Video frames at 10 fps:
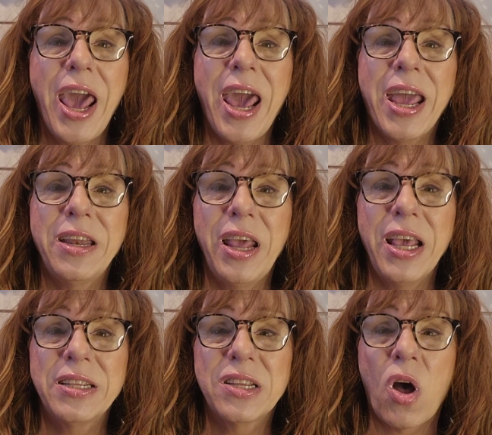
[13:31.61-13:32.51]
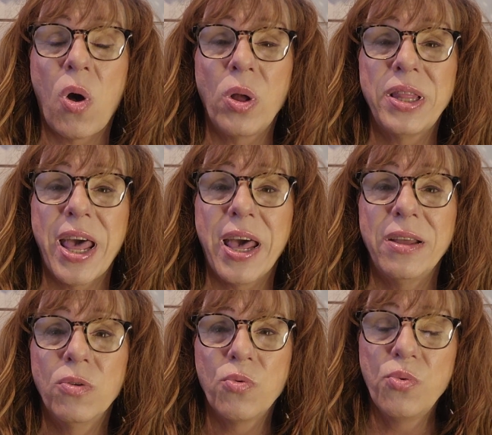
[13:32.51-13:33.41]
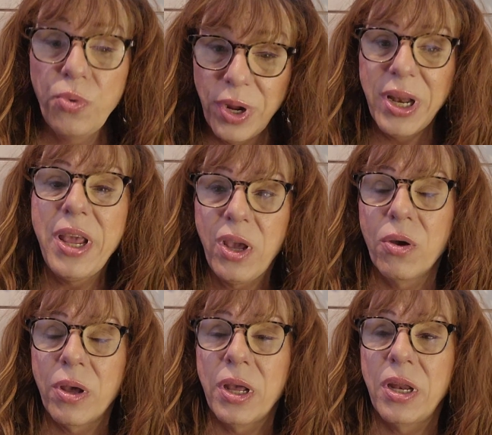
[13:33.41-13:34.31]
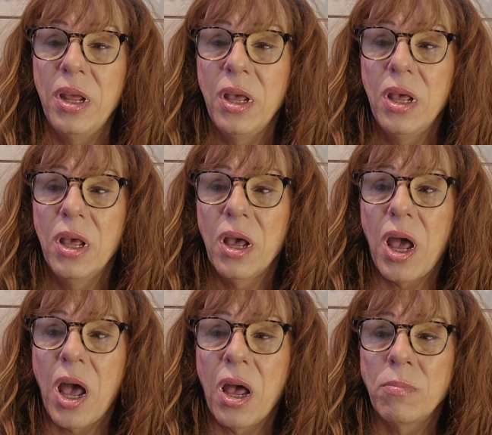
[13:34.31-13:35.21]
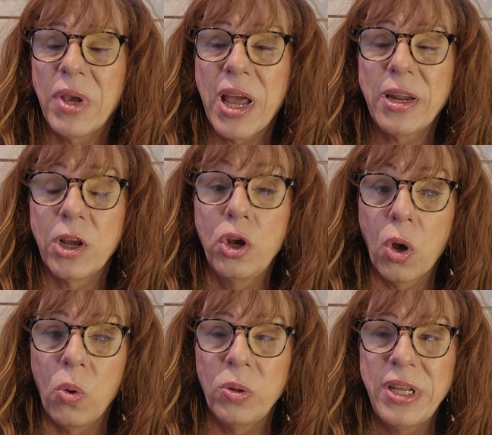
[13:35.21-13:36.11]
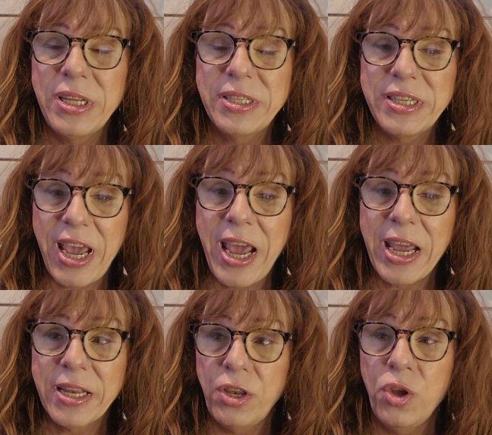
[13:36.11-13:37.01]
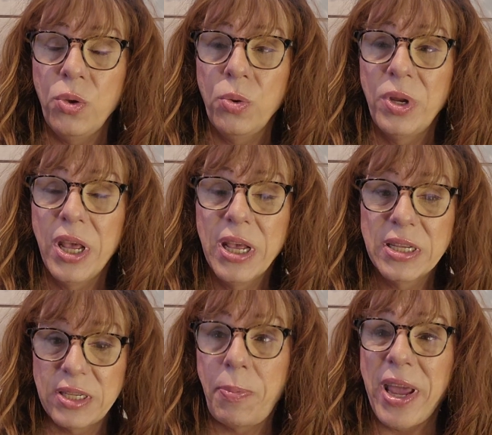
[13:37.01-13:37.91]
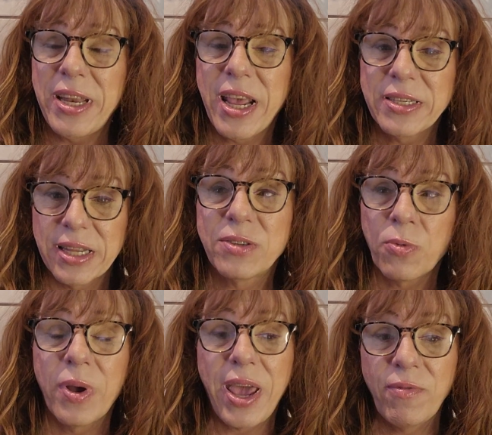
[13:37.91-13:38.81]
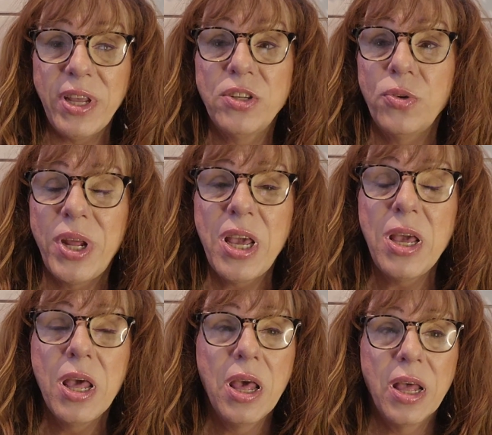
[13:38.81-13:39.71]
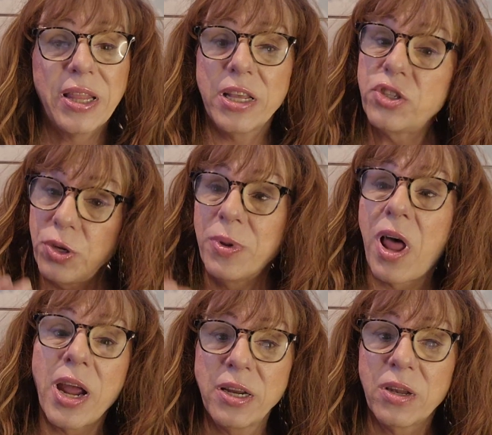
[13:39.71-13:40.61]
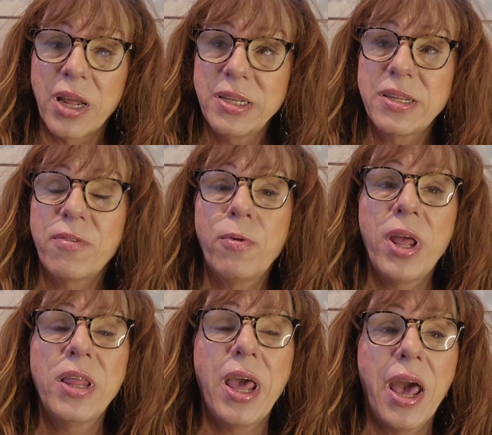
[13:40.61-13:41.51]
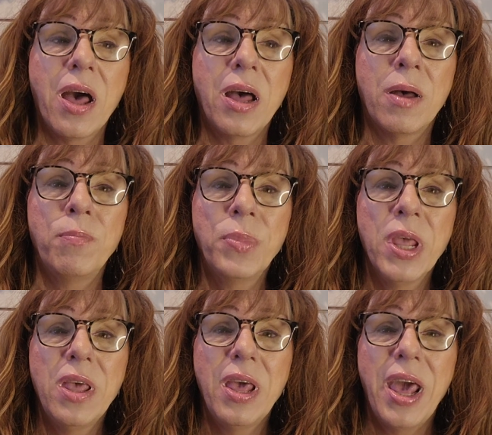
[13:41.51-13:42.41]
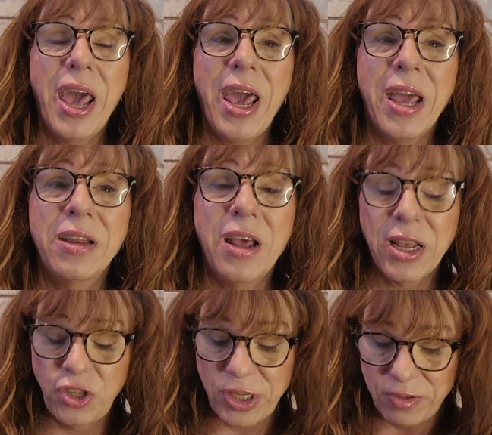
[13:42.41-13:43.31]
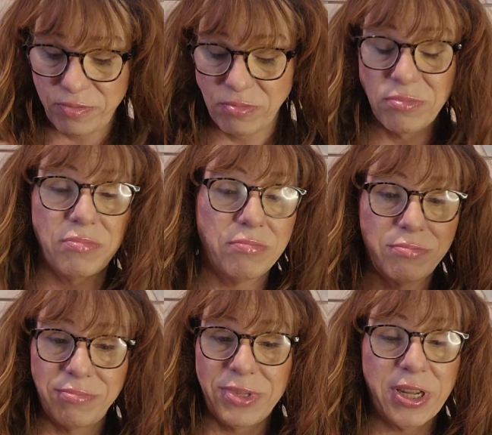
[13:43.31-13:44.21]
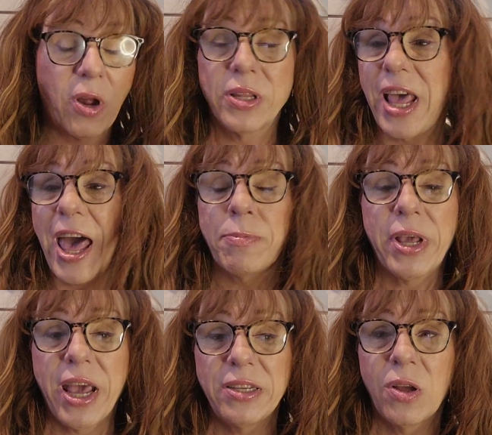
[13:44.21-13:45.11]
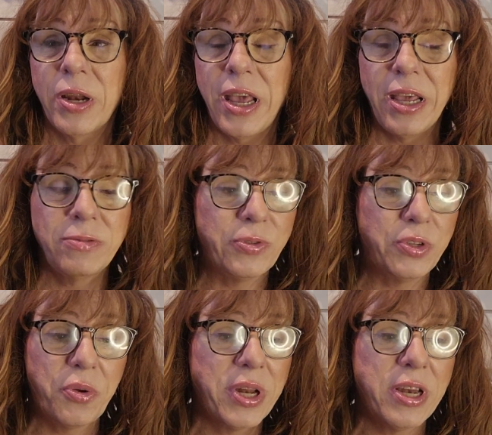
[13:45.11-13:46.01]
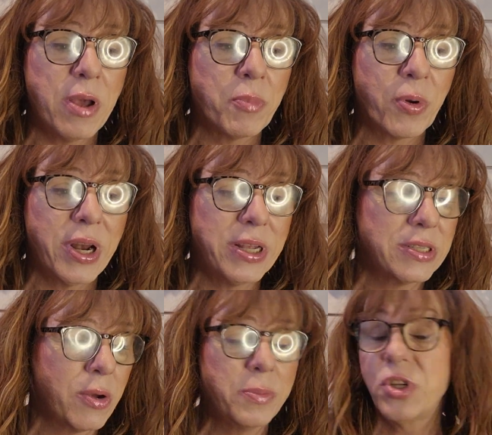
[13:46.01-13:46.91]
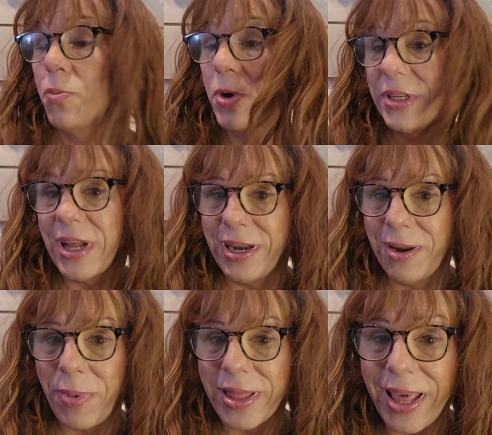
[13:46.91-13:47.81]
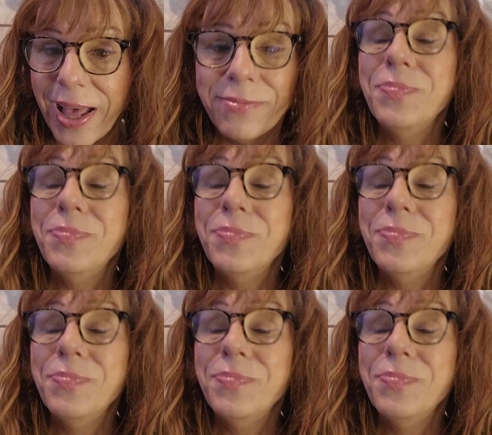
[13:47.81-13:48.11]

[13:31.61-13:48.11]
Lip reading: And it's on that really good kind of golden tan nude spandex that's real heavy duty that you line a lot of stuff with, and I just did all the appliques on it and doing a number in it, so I'm super excited about that.